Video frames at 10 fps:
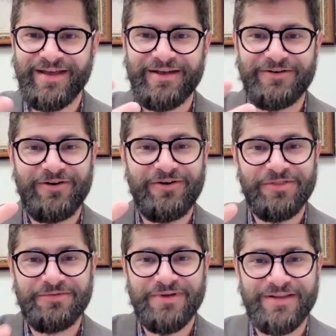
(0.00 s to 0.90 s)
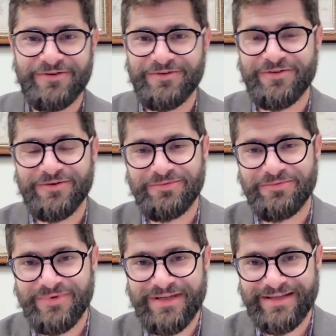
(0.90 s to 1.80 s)
And all three of those look
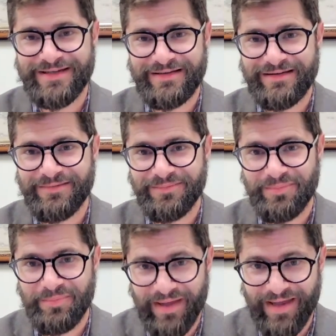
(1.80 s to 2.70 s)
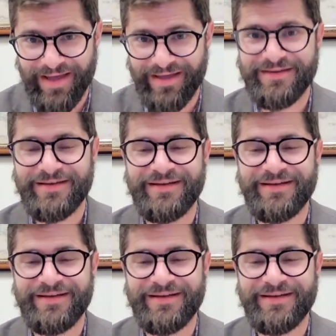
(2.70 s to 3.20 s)
really bad.